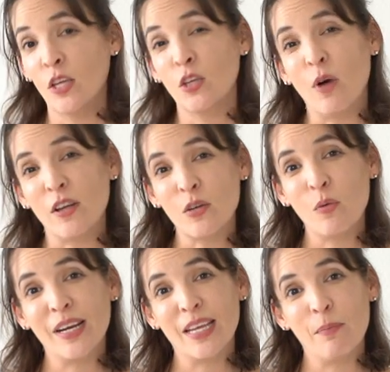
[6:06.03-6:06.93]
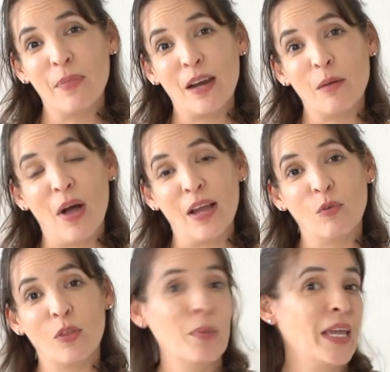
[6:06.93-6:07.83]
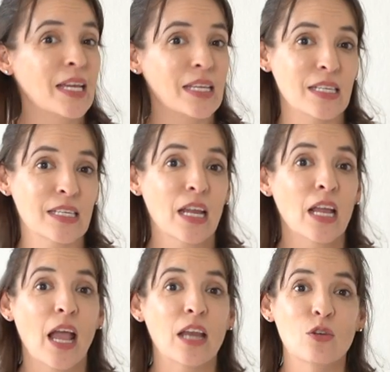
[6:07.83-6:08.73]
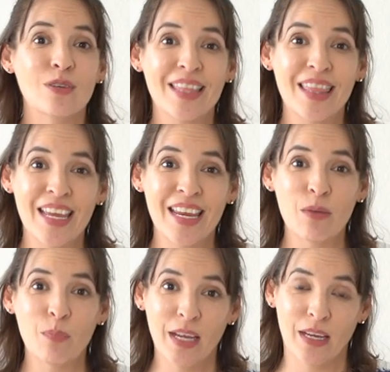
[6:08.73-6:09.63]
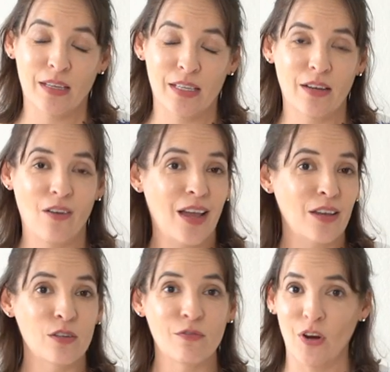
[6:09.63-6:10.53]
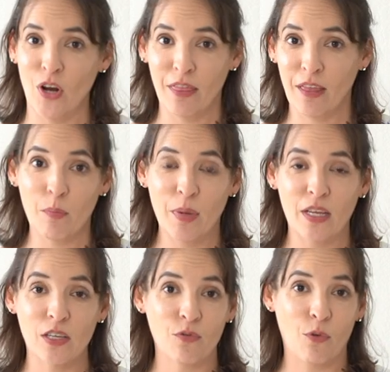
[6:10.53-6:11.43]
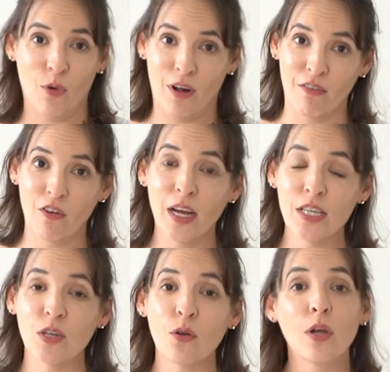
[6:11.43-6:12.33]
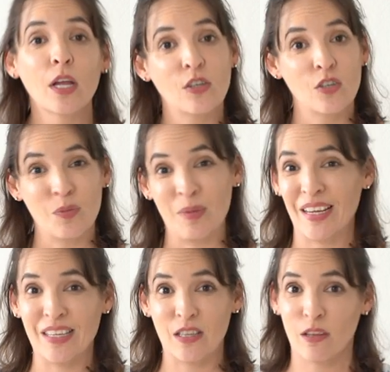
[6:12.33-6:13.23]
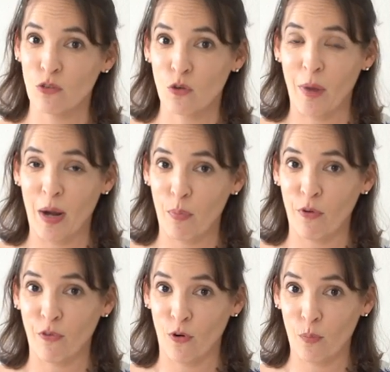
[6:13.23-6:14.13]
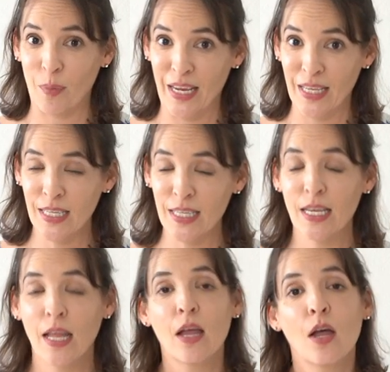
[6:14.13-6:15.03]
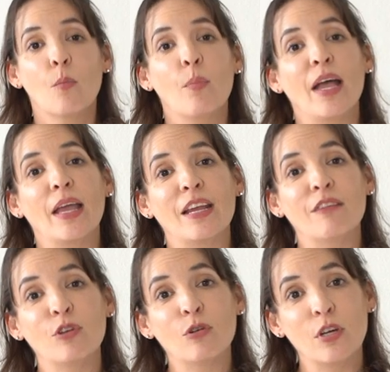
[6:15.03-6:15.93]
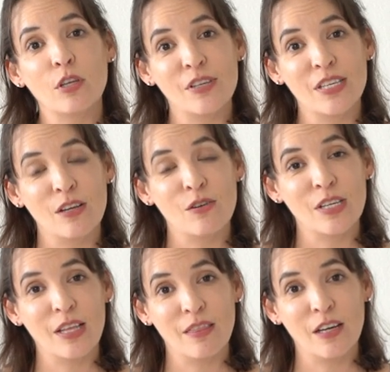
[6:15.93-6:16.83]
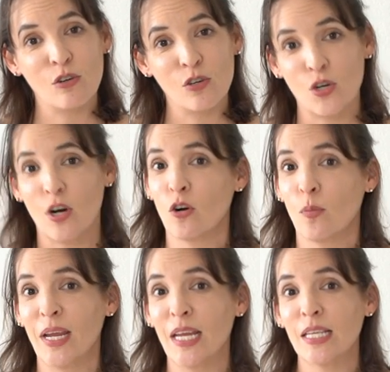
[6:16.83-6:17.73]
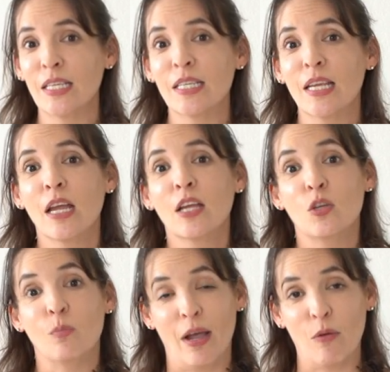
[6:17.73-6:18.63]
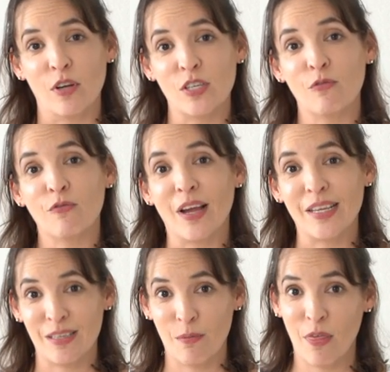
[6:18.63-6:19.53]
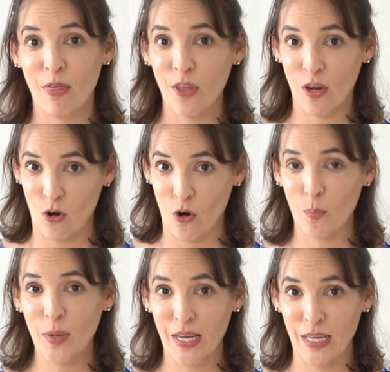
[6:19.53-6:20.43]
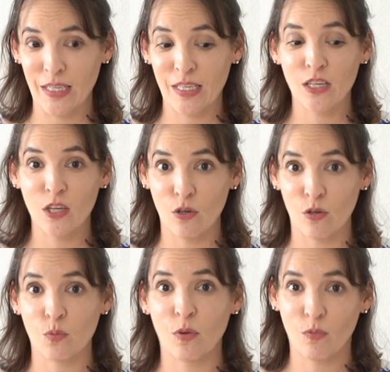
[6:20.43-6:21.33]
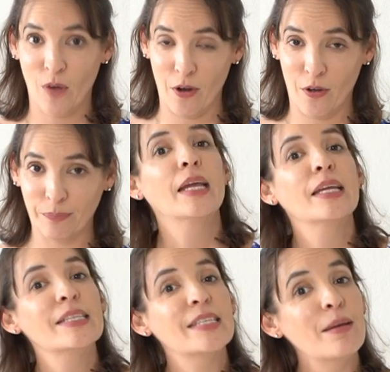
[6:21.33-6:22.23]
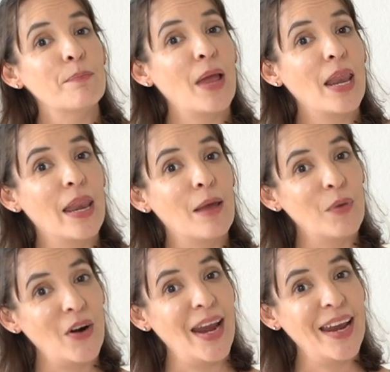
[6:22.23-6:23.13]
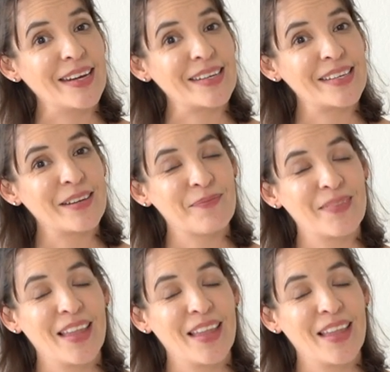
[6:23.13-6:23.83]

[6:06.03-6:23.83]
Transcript: You also want to keep that in mind with pins and use thin pins. Now I use very thin pins for whatever I do just because those are my preferred pins. But if you are used to using thicker, stronger pins, you might want to find some thinner pins to use with rayon. Tip number eight,